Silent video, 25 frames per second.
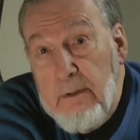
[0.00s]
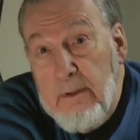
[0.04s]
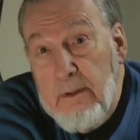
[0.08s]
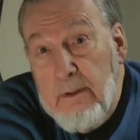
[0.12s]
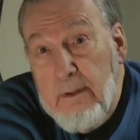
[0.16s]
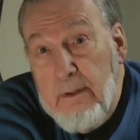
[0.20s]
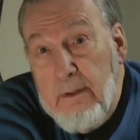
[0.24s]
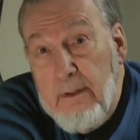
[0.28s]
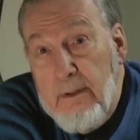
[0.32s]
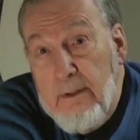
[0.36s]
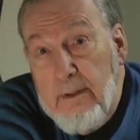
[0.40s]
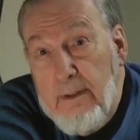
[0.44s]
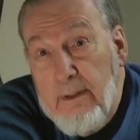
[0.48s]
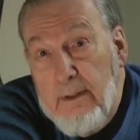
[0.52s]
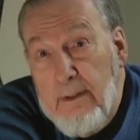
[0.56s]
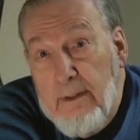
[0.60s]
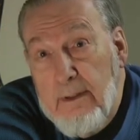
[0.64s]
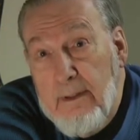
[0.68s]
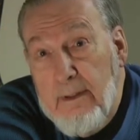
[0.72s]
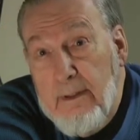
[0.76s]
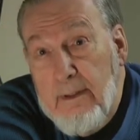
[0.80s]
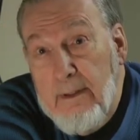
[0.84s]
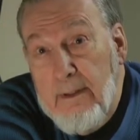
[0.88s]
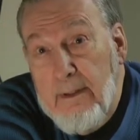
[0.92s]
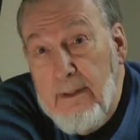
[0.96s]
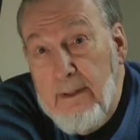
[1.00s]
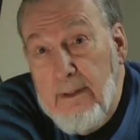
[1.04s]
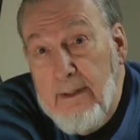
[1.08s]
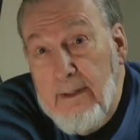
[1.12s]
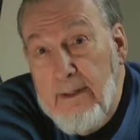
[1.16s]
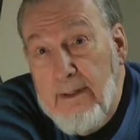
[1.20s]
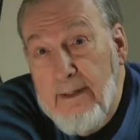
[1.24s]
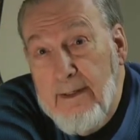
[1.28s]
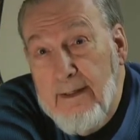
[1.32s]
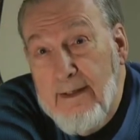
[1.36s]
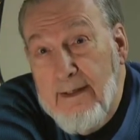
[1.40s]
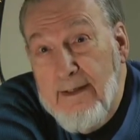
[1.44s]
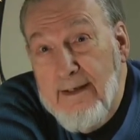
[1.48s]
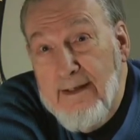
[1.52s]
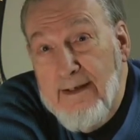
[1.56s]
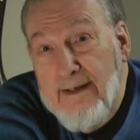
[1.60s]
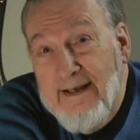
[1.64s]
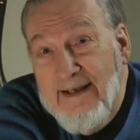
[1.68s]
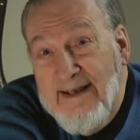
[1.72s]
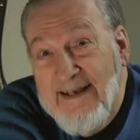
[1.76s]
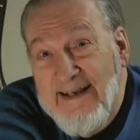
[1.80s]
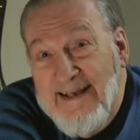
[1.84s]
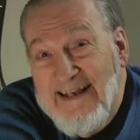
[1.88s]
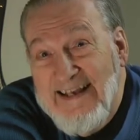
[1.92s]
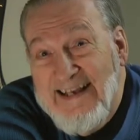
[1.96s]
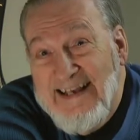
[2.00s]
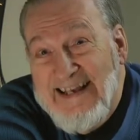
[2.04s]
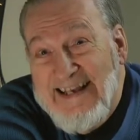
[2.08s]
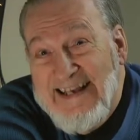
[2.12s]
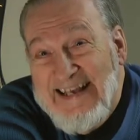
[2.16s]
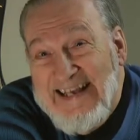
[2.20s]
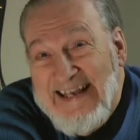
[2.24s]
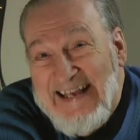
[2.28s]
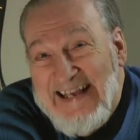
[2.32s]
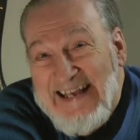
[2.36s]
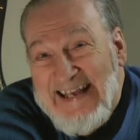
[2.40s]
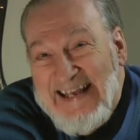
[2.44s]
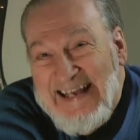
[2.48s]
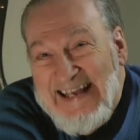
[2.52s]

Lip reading: No one is speaking in this clip.